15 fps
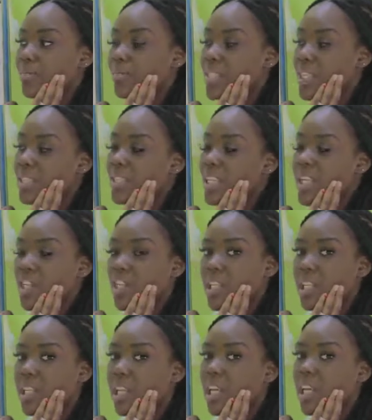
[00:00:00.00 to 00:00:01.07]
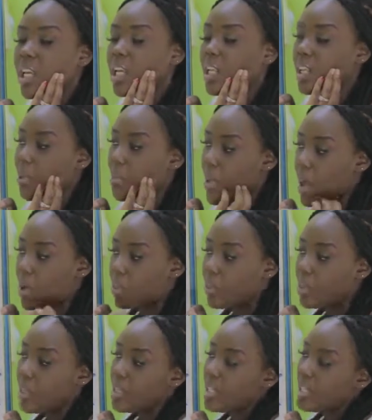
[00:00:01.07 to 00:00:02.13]
sensation in the mouth.
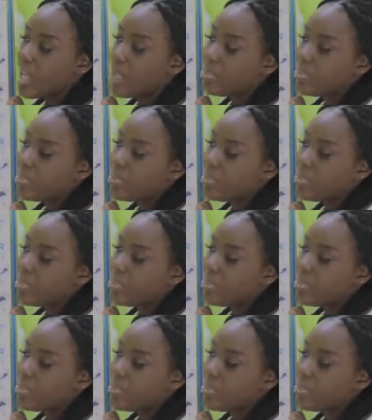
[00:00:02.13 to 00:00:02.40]
That